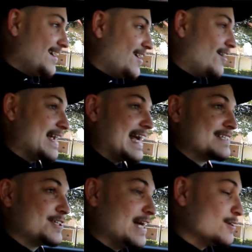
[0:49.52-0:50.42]
Alright guys,
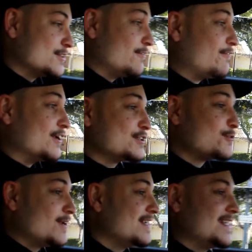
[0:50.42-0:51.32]
so that was the first
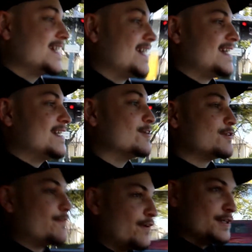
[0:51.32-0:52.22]
one. That was the
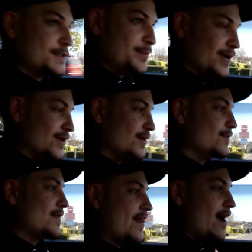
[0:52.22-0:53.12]
first pull
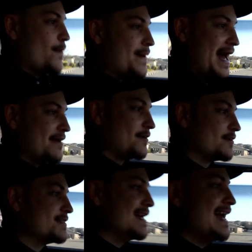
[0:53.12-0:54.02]
without
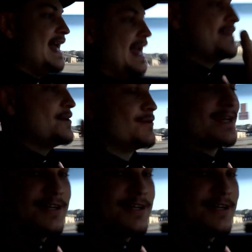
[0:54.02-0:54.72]
paddles, and then we're gonna